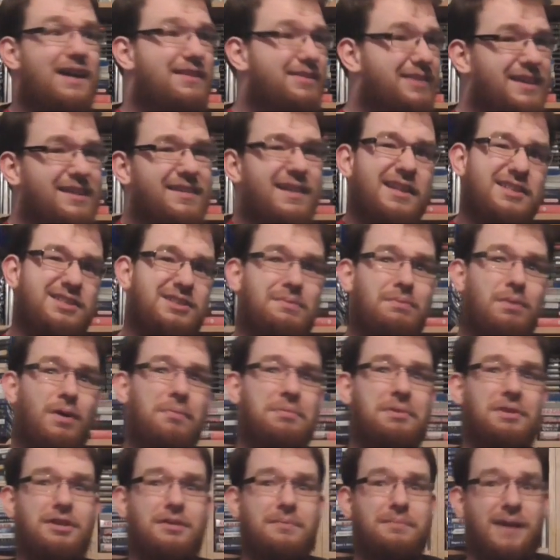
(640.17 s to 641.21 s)
I think that's the
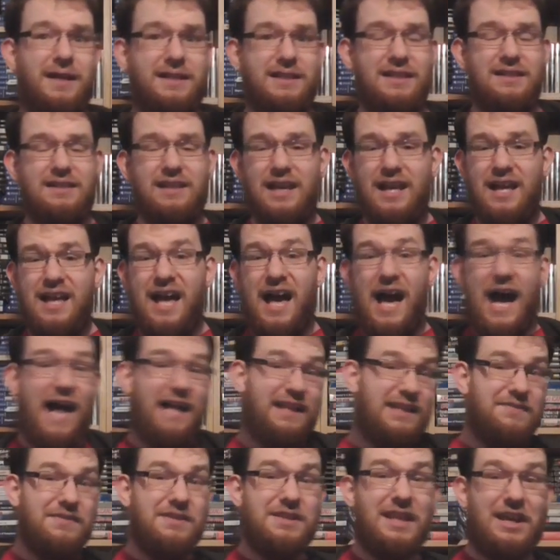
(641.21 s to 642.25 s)
popular opinion.
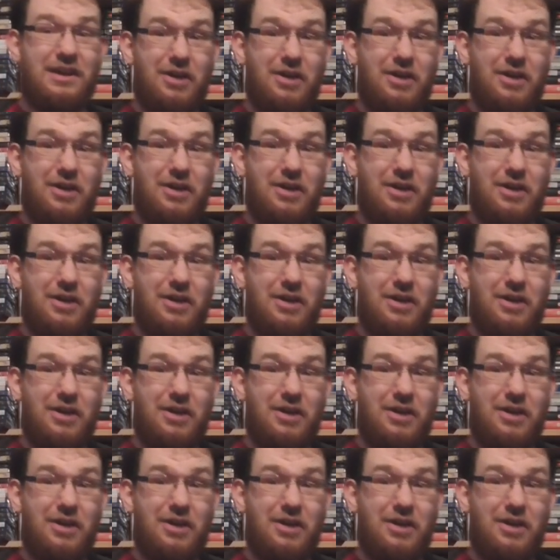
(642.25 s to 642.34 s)
And even